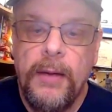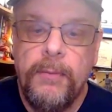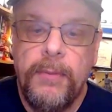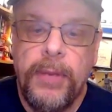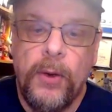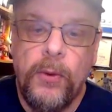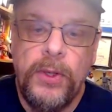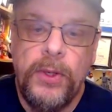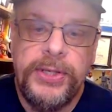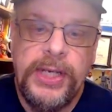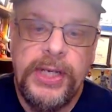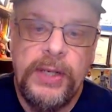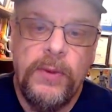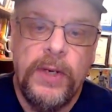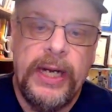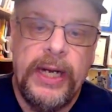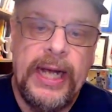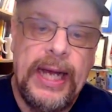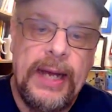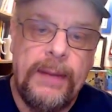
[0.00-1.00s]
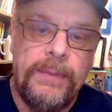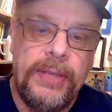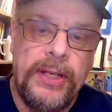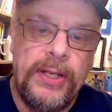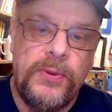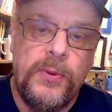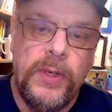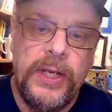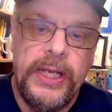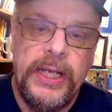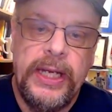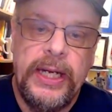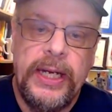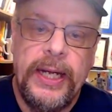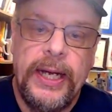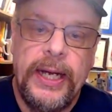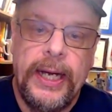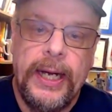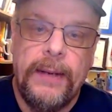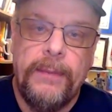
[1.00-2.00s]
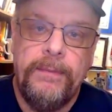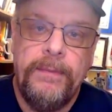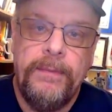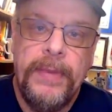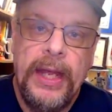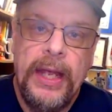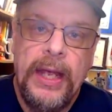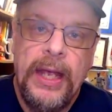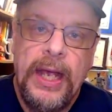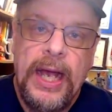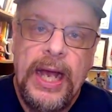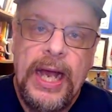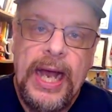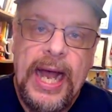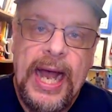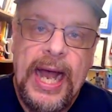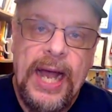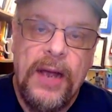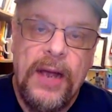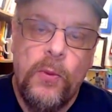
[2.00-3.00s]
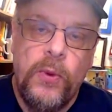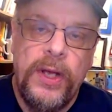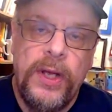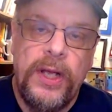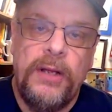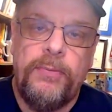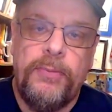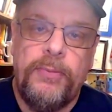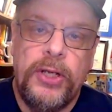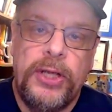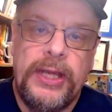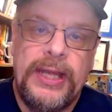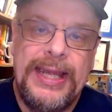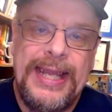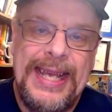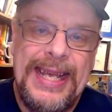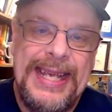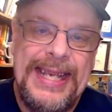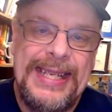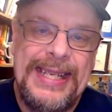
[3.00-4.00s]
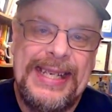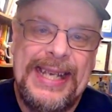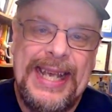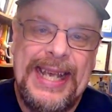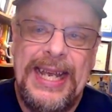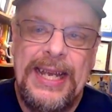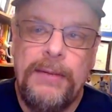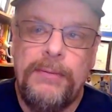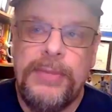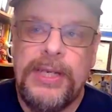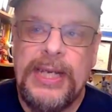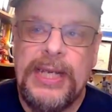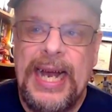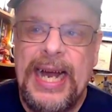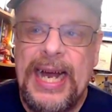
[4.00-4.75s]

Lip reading: But we'll see what happens with it. I will put these games